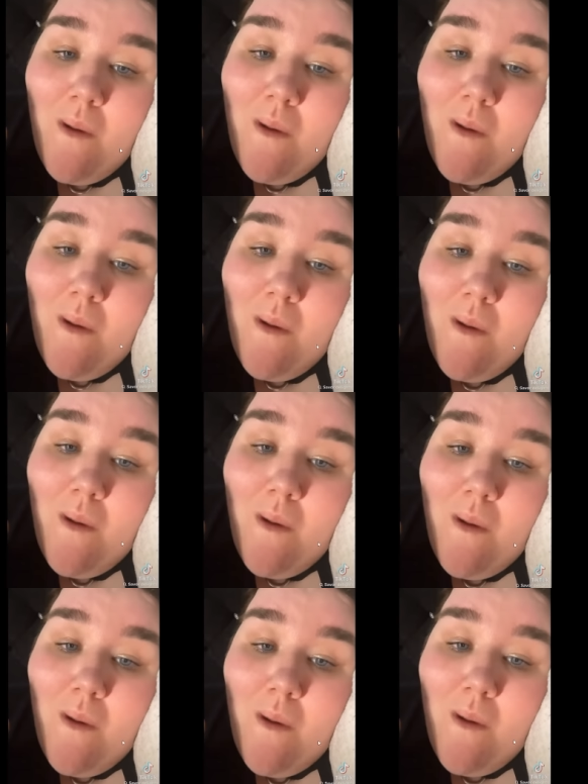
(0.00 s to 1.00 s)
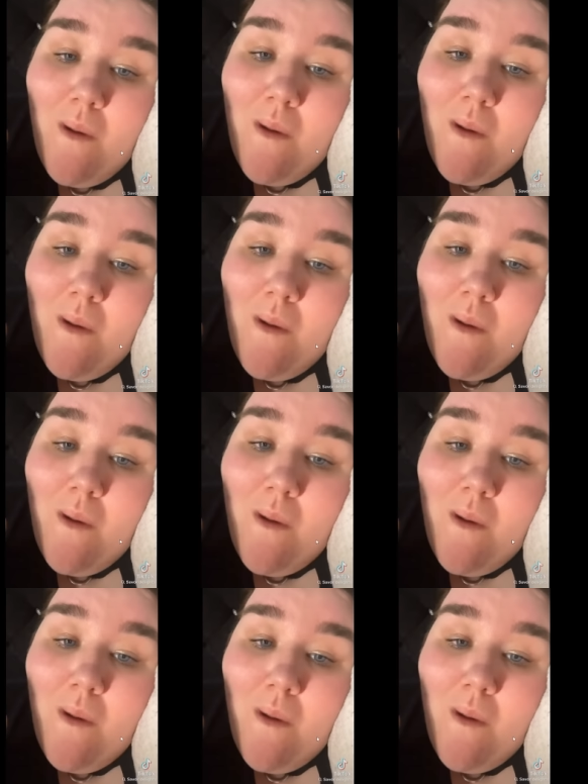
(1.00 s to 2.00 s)

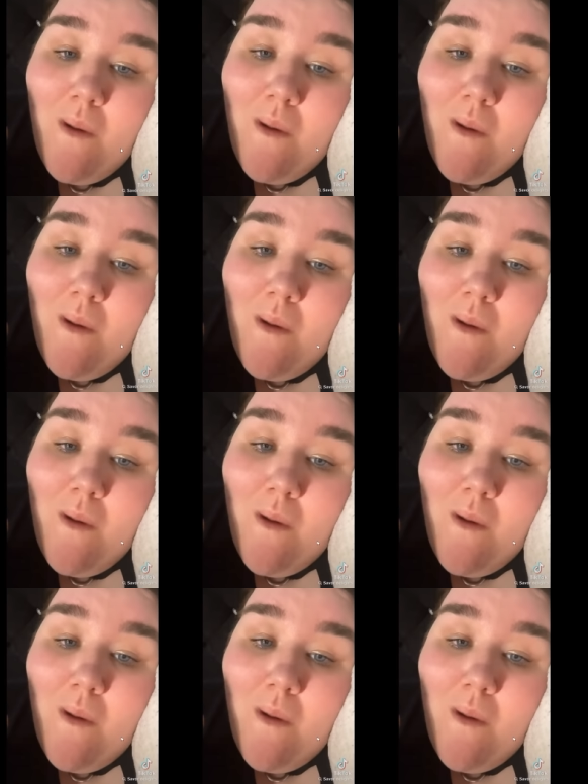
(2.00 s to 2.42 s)
(silent)